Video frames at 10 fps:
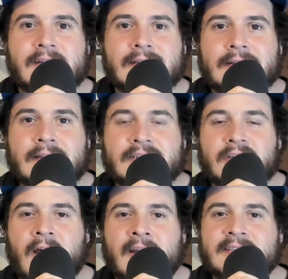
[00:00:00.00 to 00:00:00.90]
the
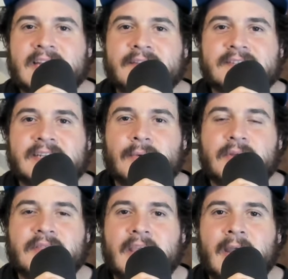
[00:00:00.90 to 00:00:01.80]
talks I've seen
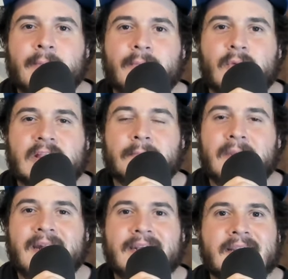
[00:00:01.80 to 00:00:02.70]
with him with the
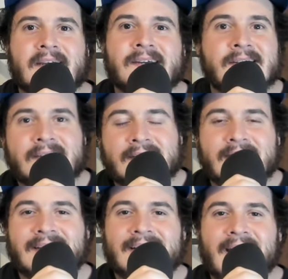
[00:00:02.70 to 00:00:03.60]
media,
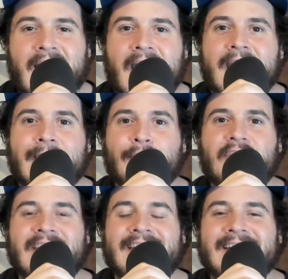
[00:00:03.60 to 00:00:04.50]
I don't
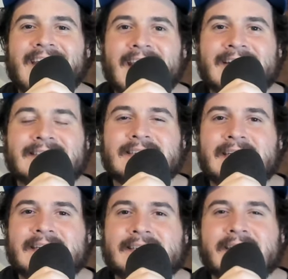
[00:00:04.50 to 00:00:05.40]
think next
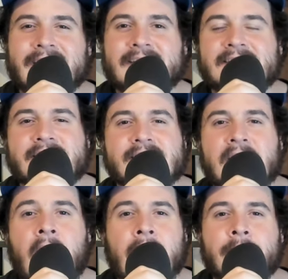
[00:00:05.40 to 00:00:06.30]
season is the
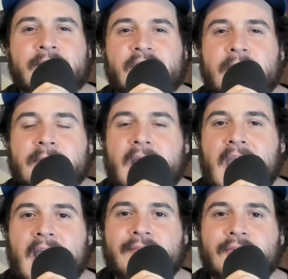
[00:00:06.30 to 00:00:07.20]
time for him to
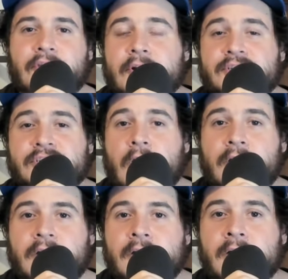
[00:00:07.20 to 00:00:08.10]
have a third
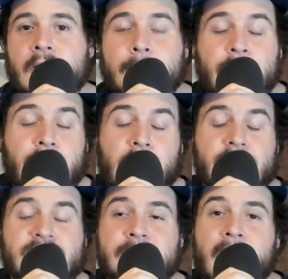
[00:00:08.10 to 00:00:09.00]
charter. But who
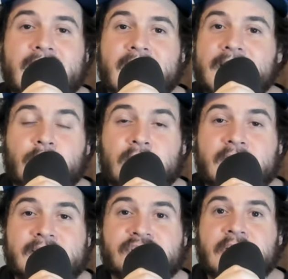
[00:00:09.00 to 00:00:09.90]
knows? He might get it
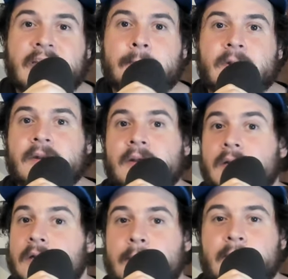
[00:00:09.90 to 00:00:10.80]
really cheap and
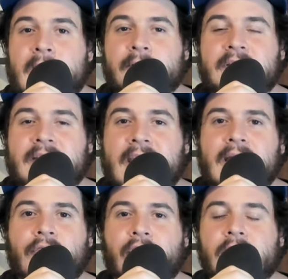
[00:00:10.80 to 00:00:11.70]
be able to get
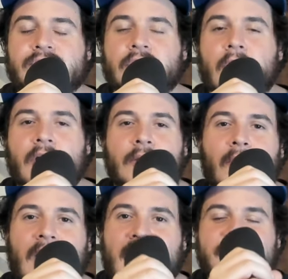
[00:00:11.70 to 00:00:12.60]
a third charter. We'll
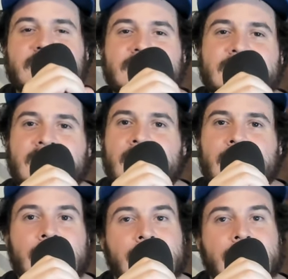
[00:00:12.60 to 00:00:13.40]
have to see.